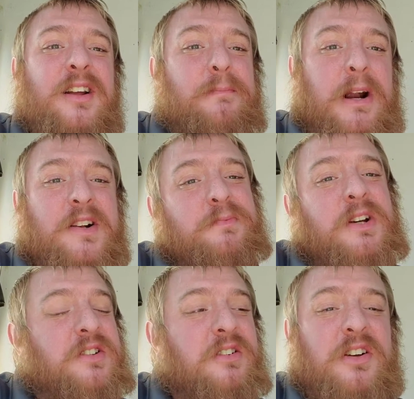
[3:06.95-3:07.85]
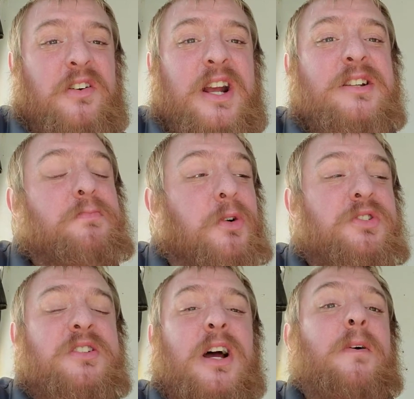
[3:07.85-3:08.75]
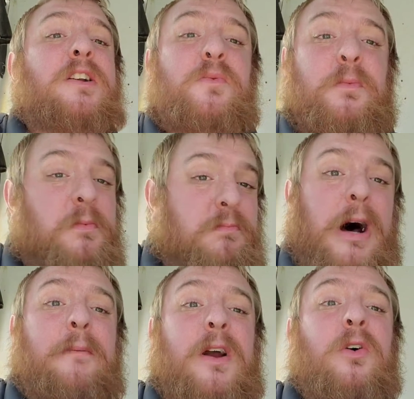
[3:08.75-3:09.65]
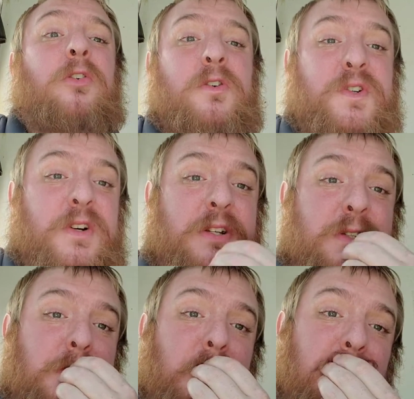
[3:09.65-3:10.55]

Barracks meals aren't the greatest. Most of the time, I just bought my own groceries.